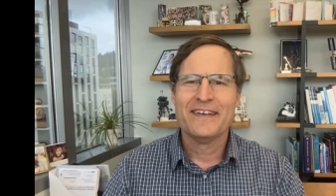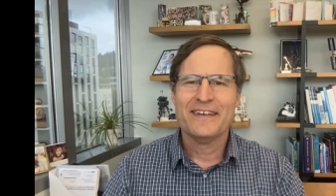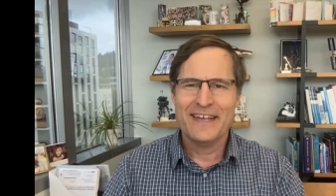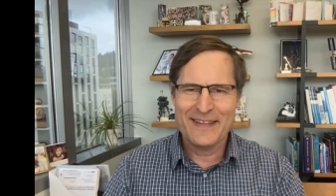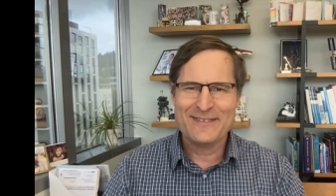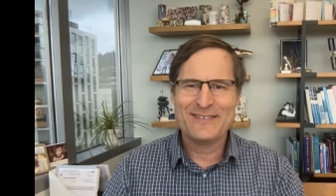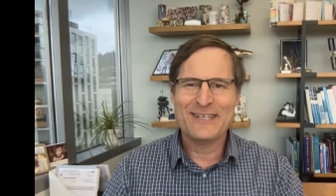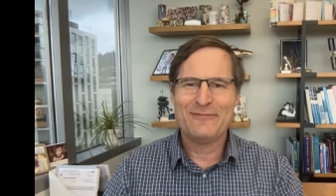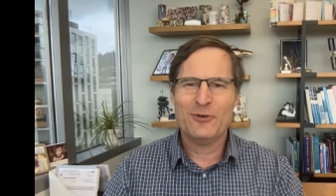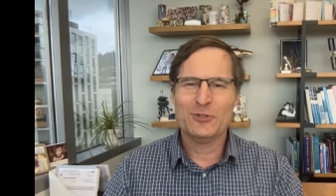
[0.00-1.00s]
Hey, this is
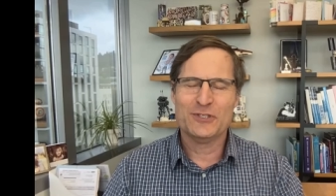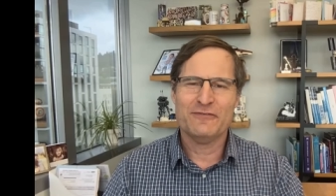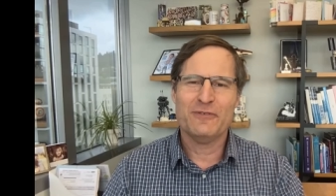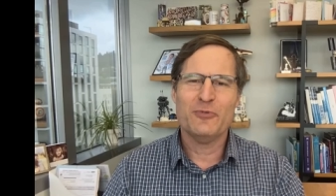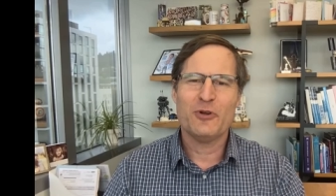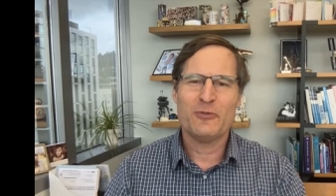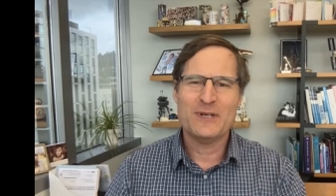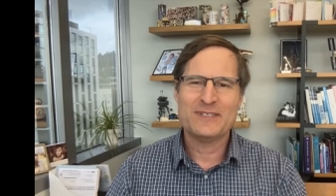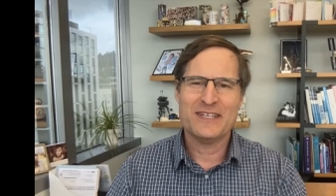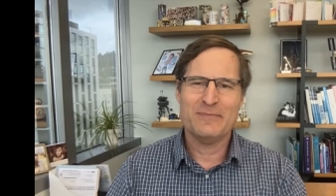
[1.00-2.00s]
Nick Fogelson from
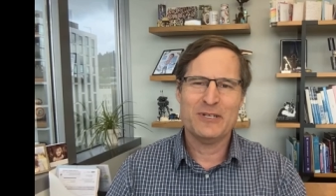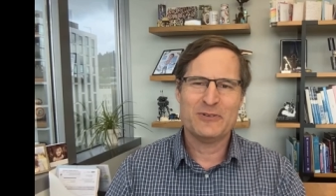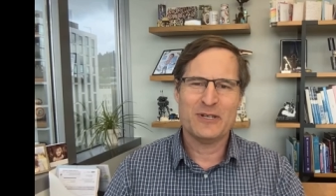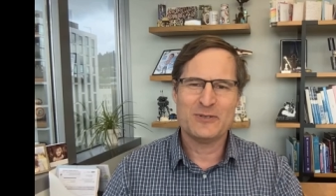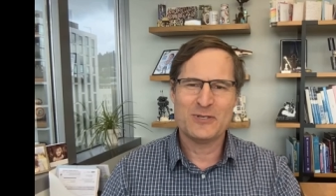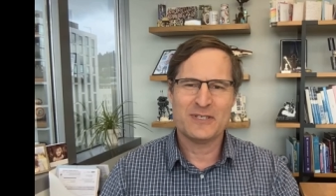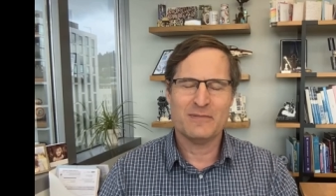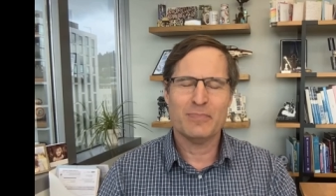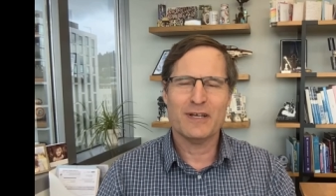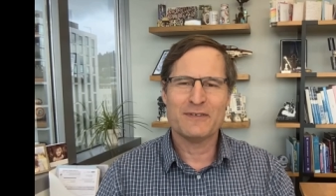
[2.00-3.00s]
Northwest Endometriosis and
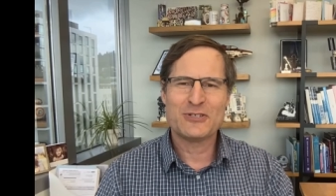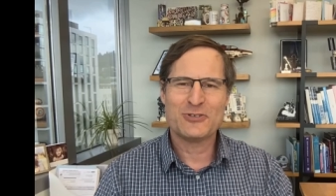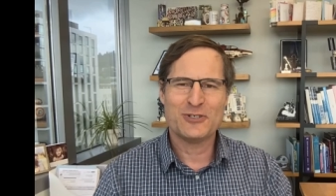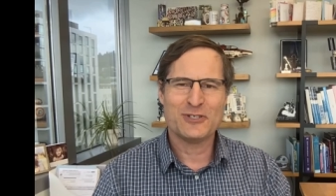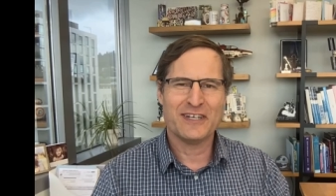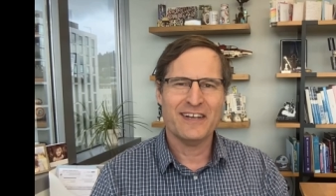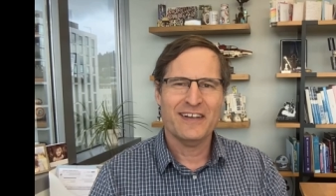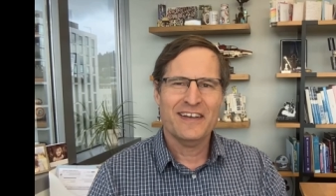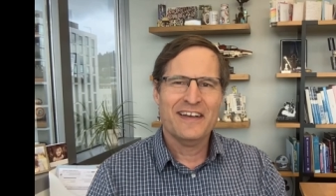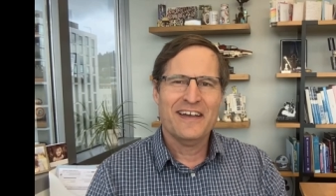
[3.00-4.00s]
Pelvic Surgery.
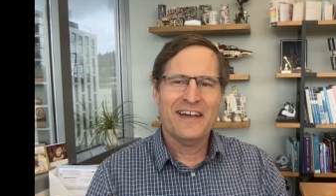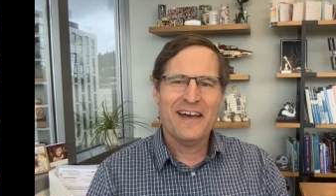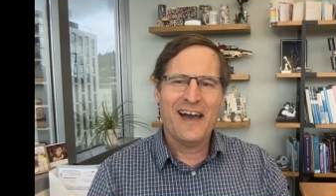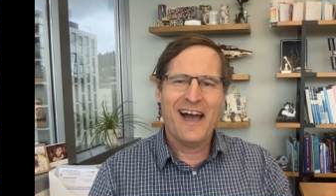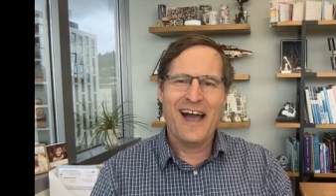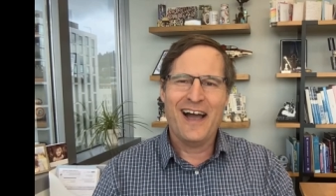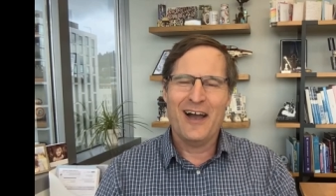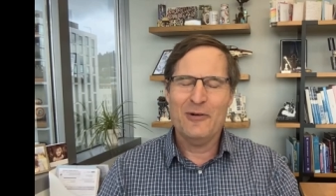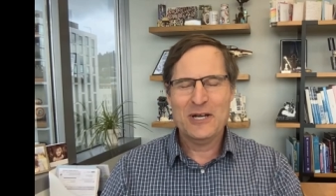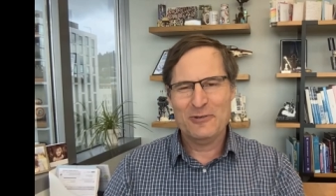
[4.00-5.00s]
I
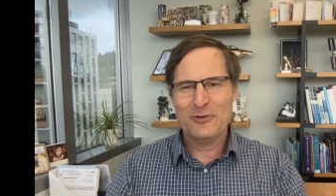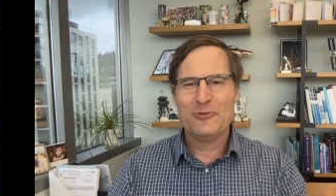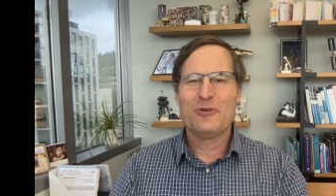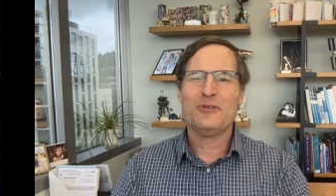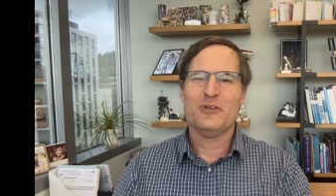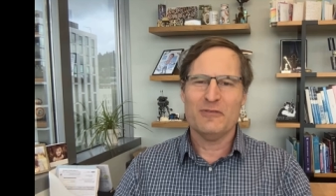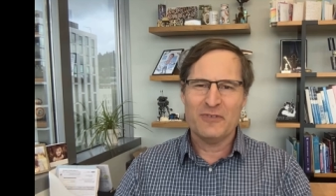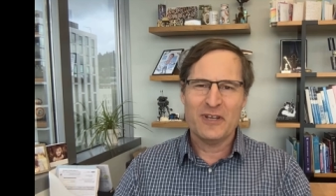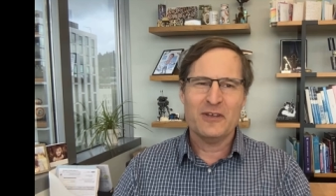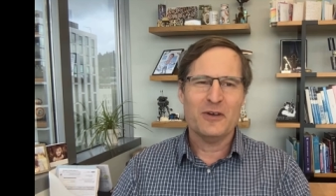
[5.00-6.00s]
wanted to record a little
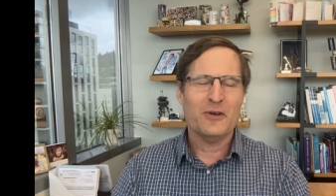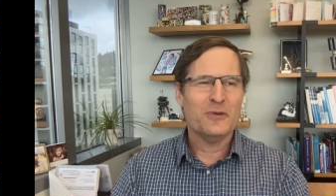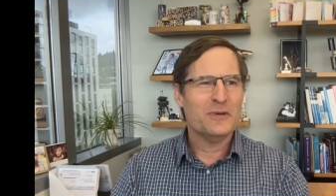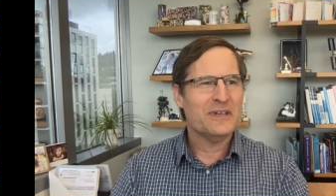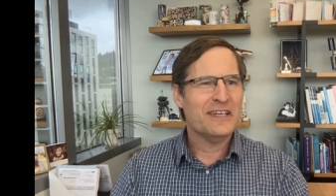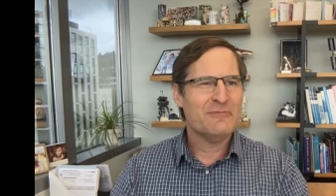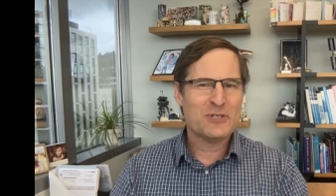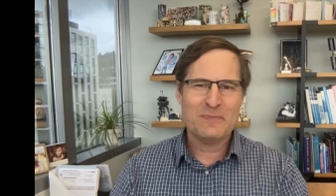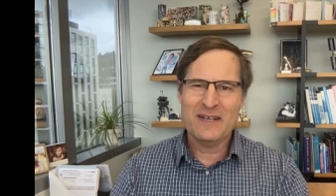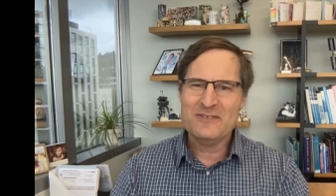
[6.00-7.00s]
video in
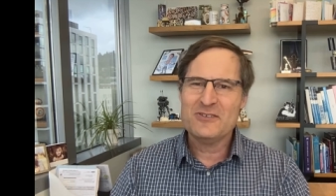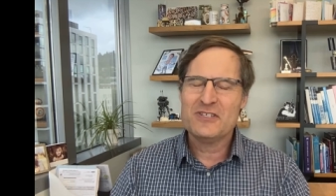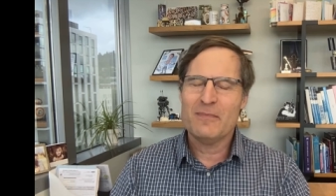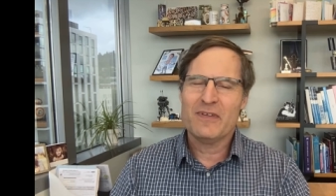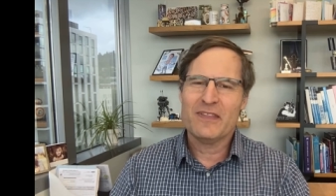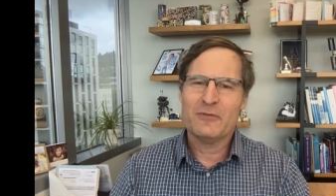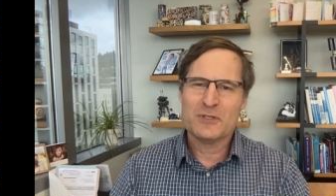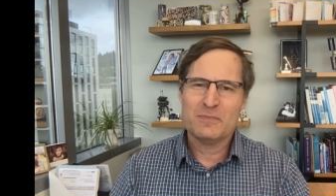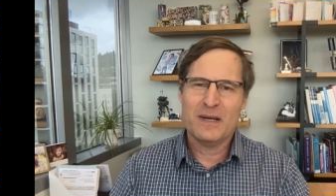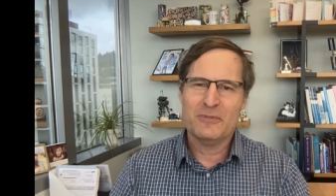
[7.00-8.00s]
response to something that was
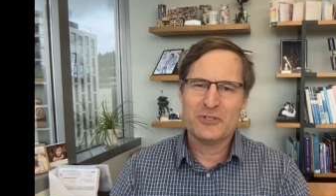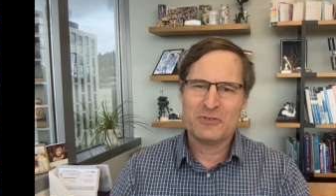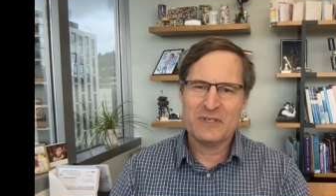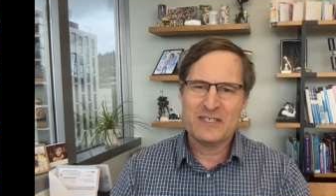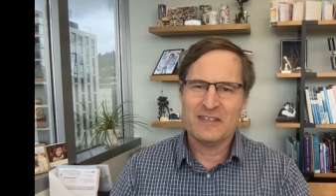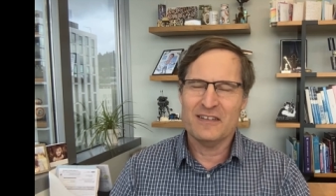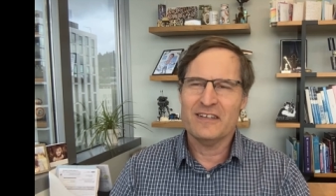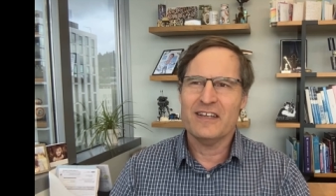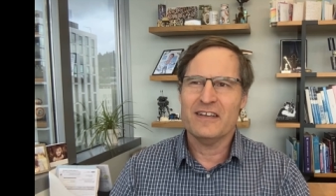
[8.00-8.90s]
published recently.